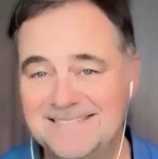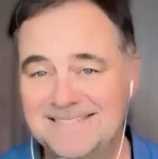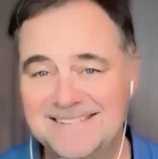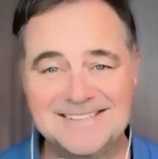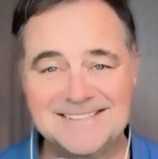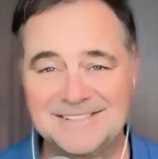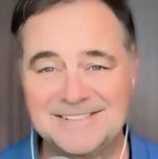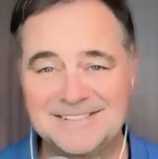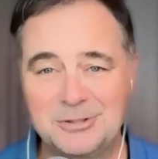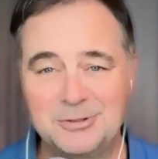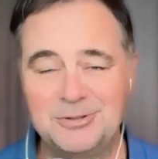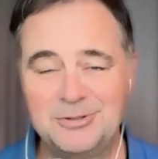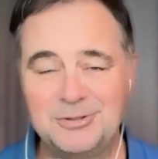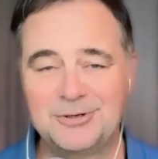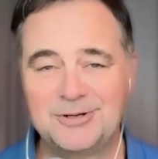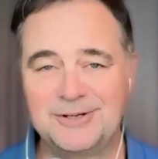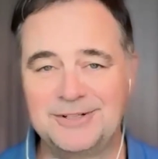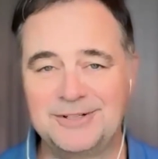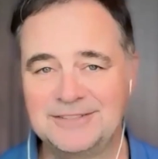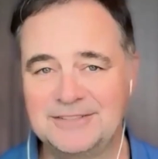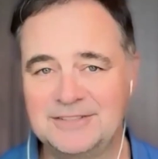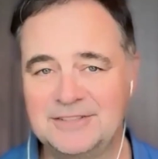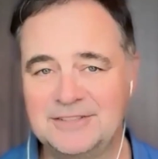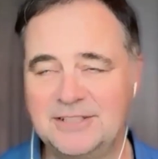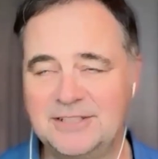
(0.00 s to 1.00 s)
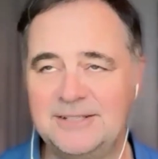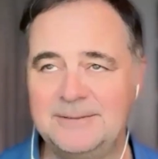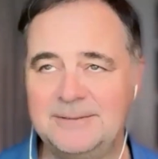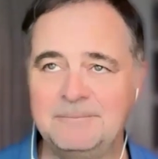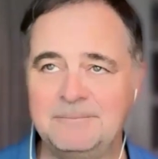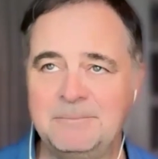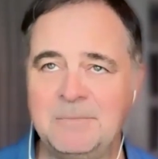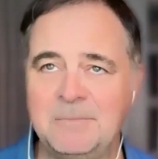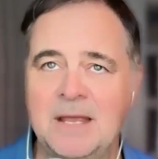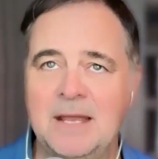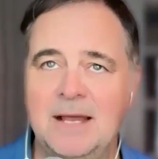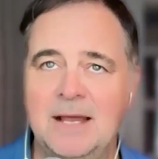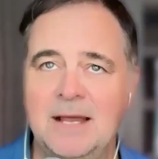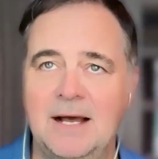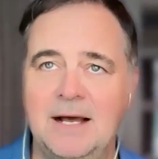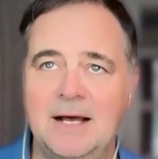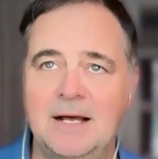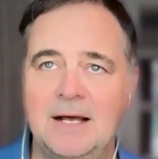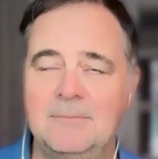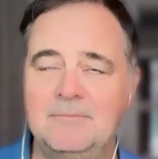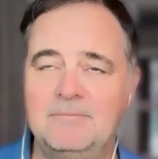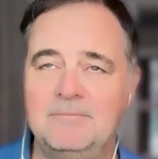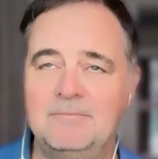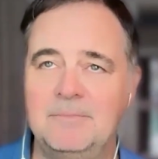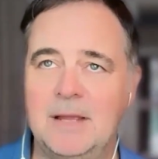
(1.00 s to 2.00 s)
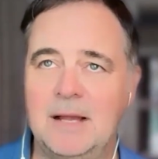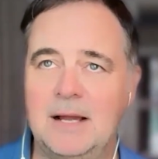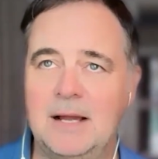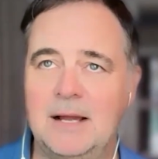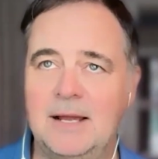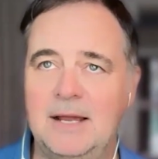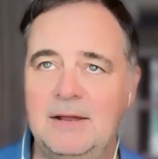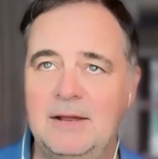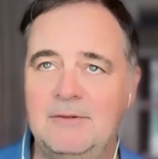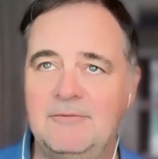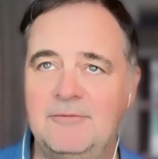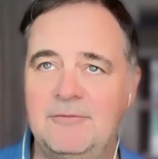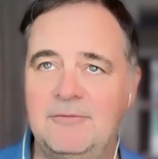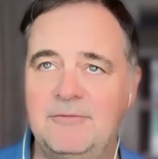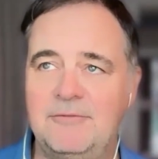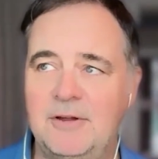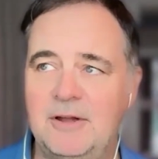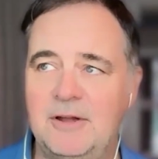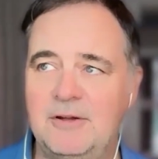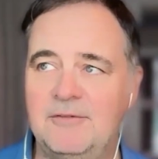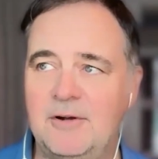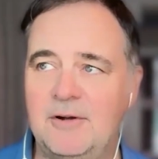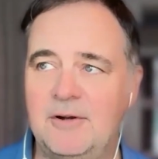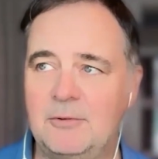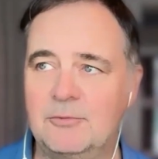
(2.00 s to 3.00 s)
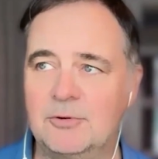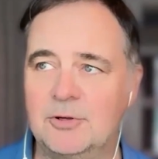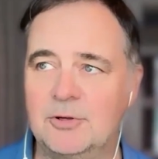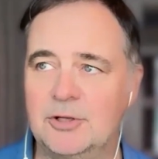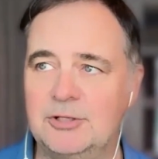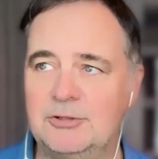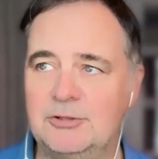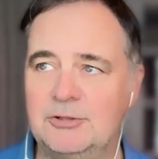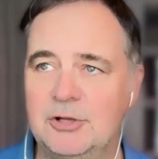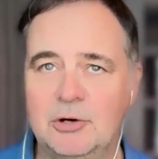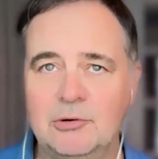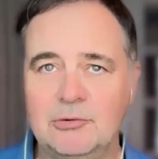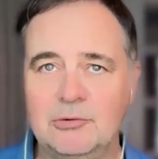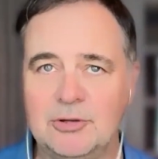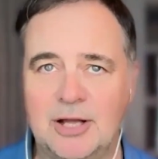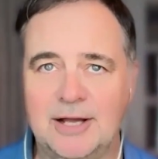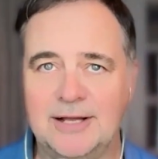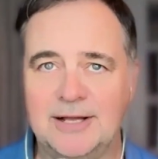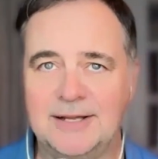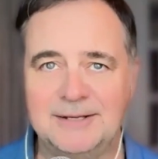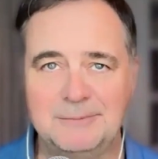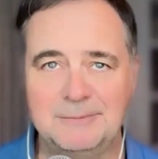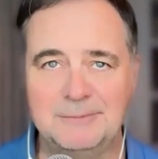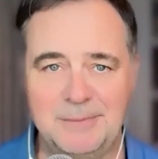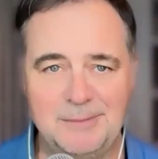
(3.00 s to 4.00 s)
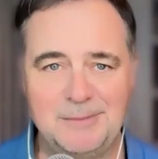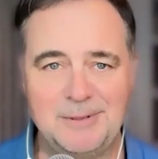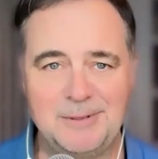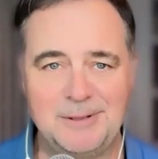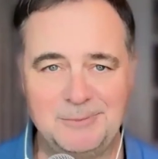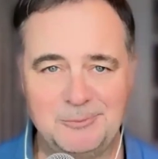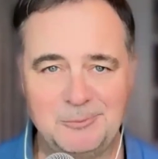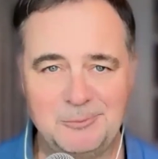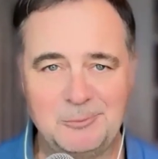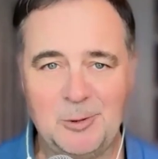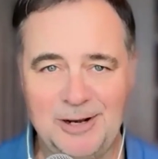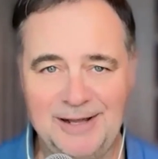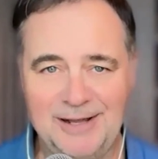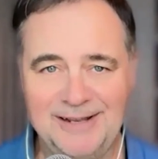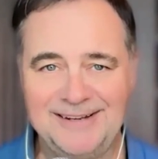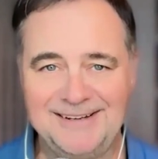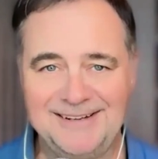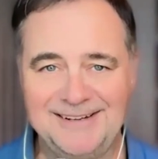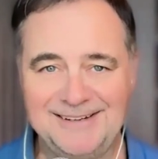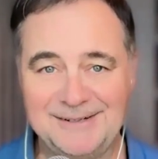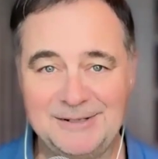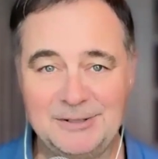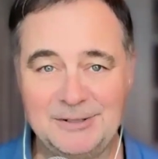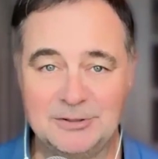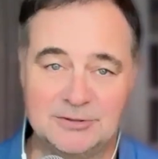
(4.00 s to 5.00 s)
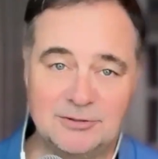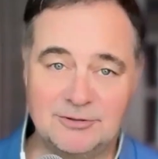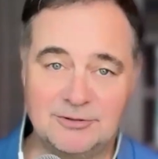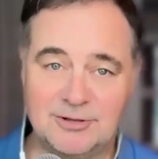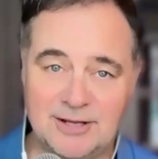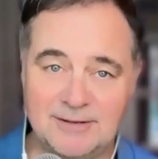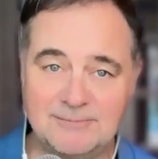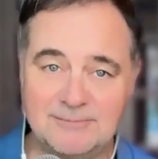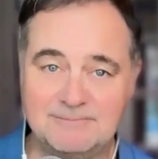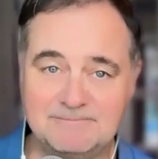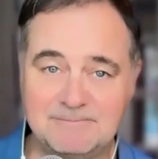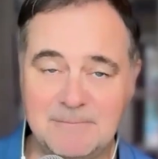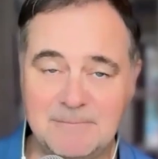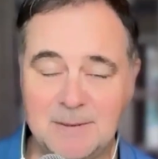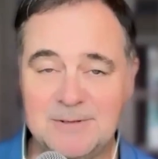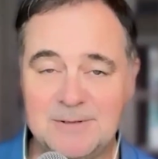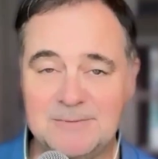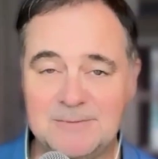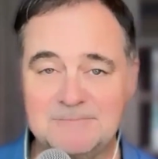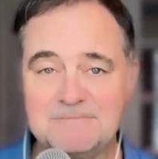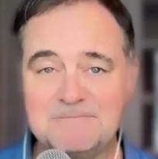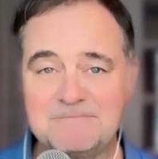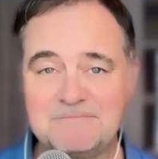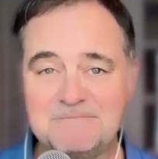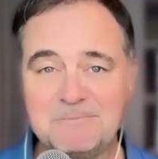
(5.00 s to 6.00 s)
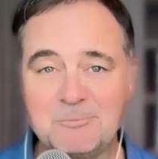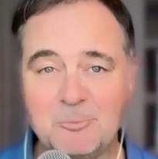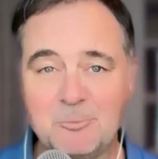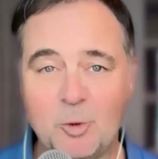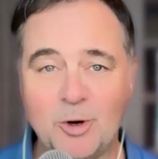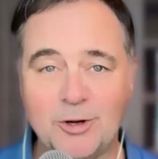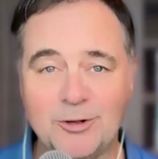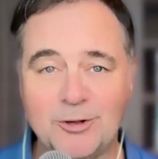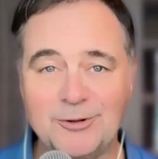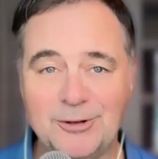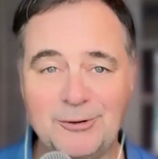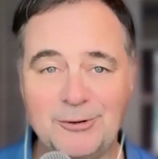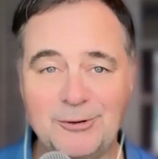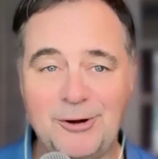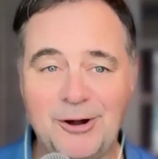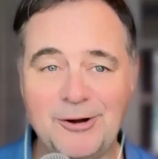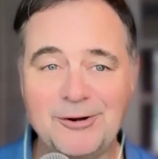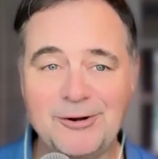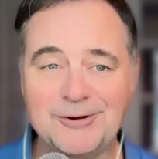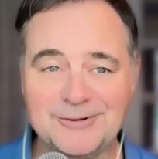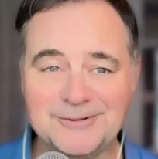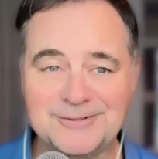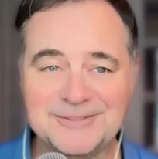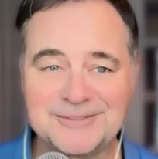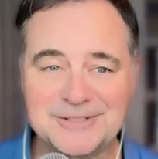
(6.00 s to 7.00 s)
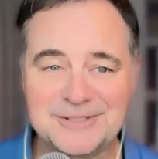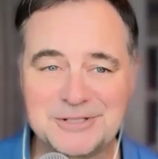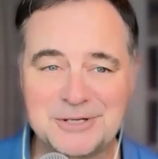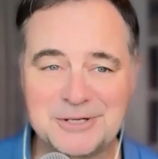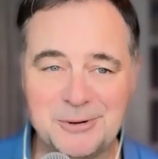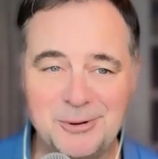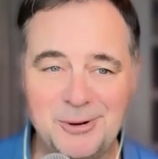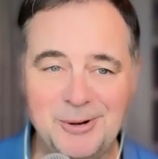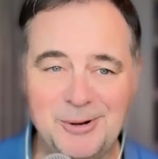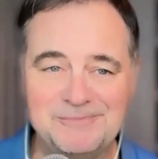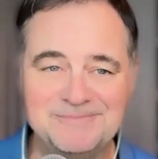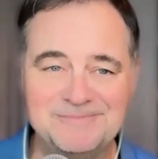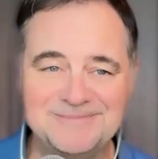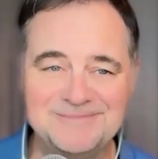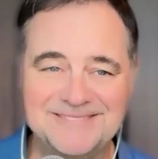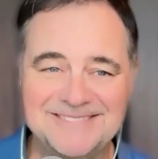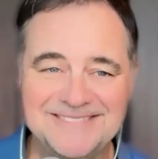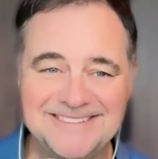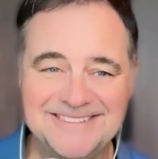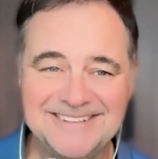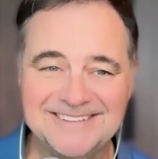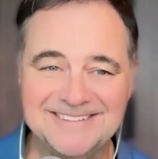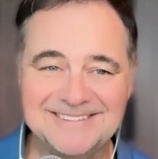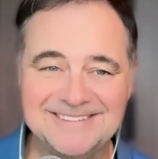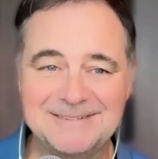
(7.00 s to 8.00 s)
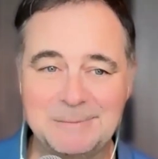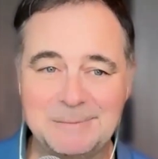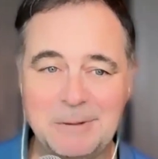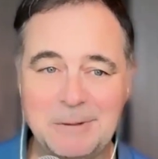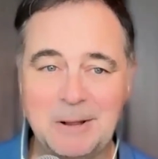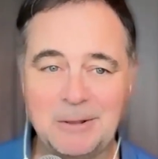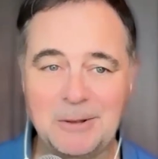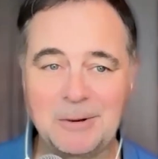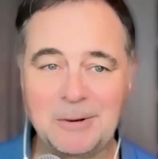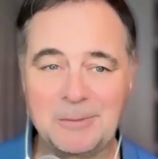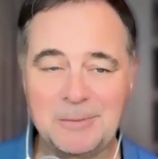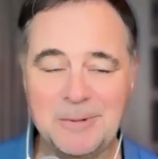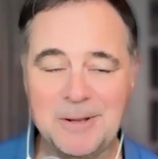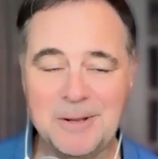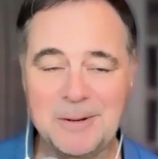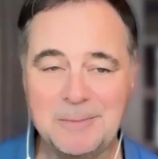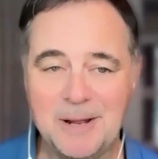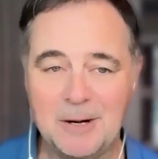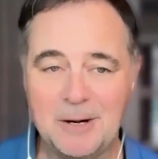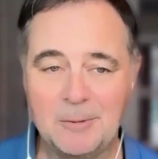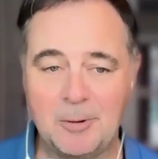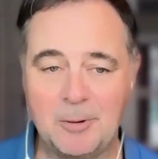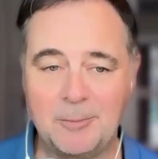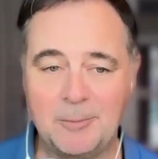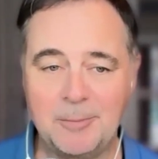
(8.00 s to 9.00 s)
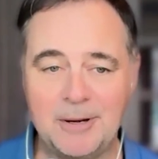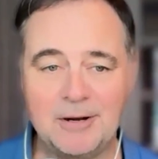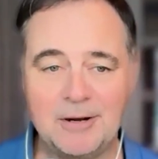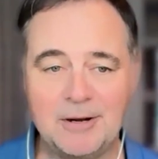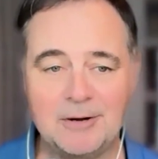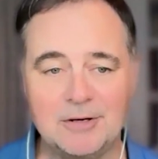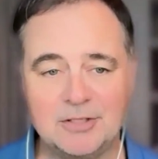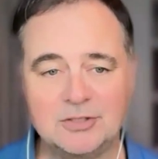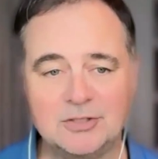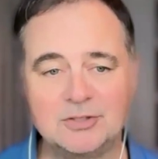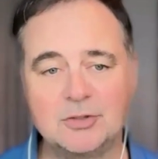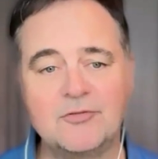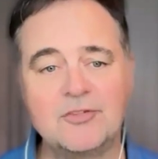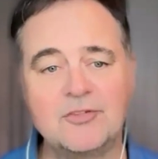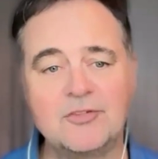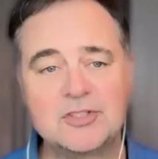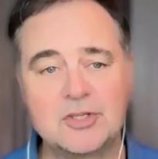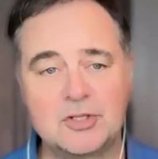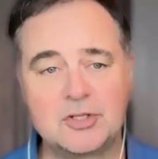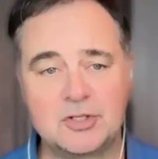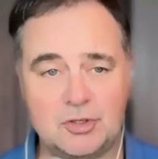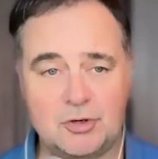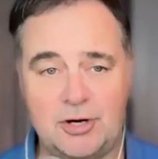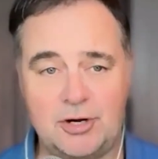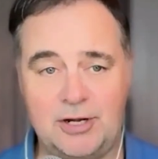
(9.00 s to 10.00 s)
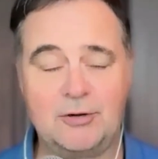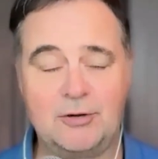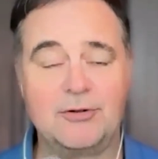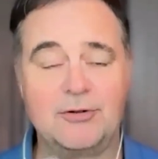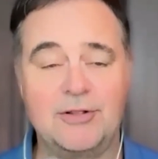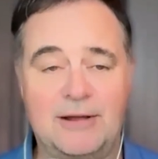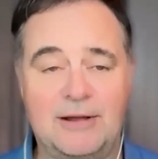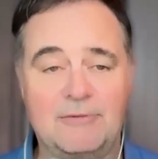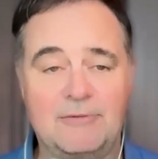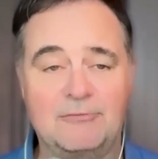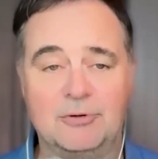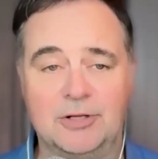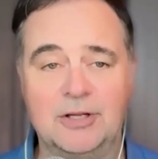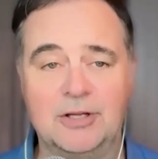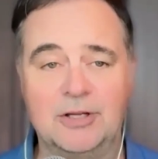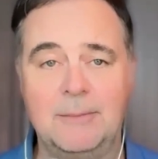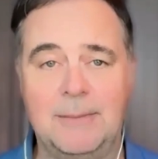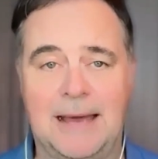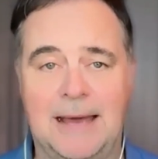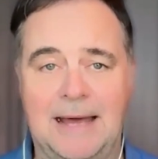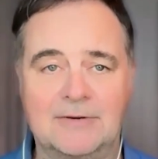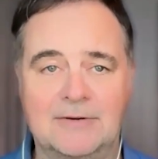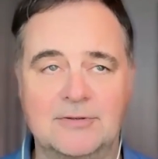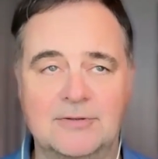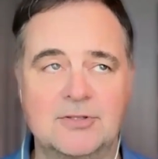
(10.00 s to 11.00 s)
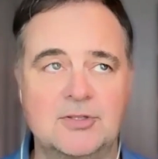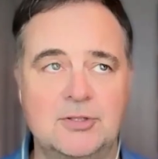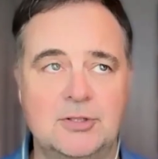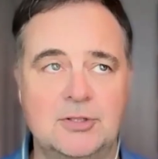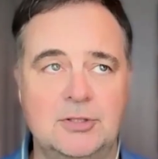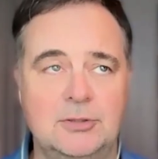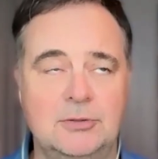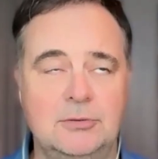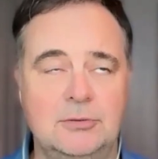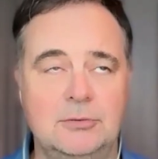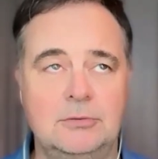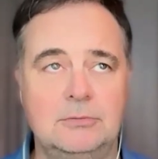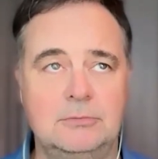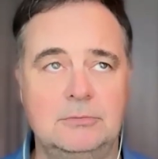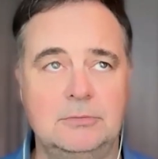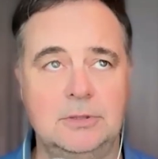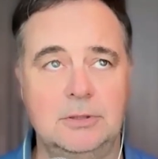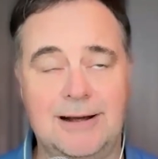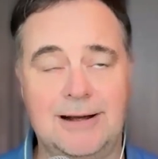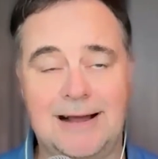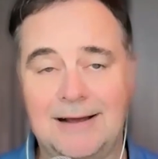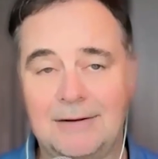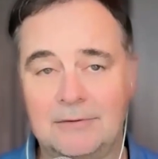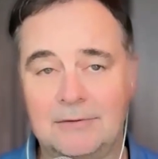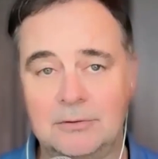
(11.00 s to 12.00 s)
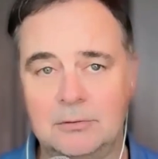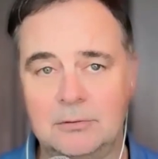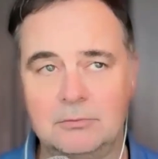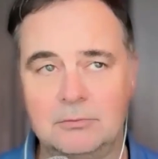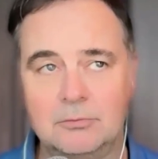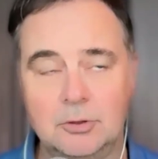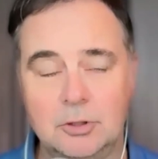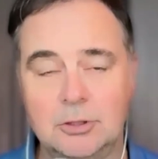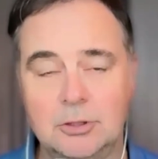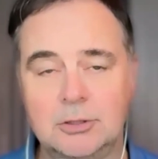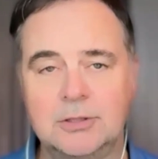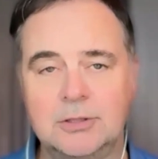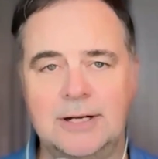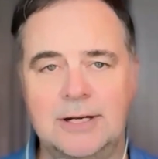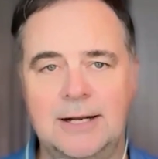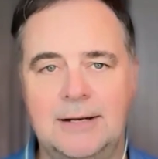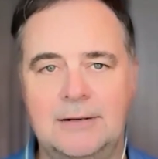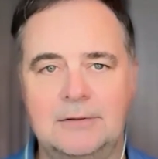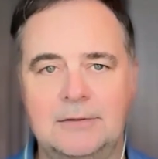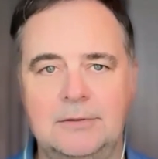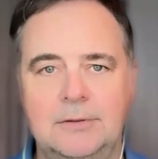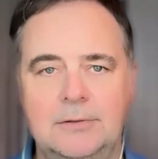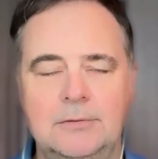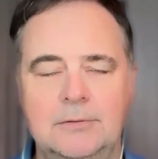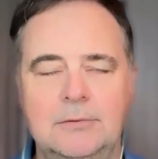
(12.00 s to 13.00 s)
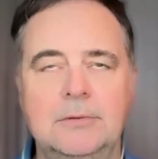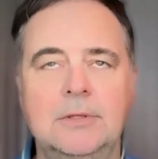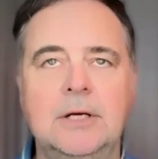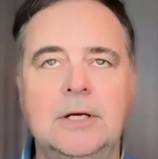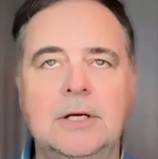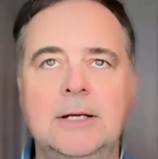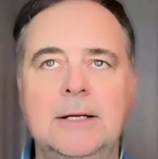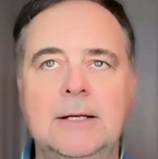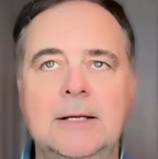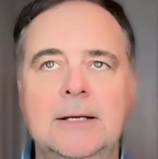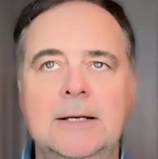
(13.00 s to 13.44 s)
this is who you're going to see. If I really don't like it, maybe what I need to do is, okay, maybe work a little harder to show up, a little bit better prepared. And so if as a trainer that really matters to you, how you look and how you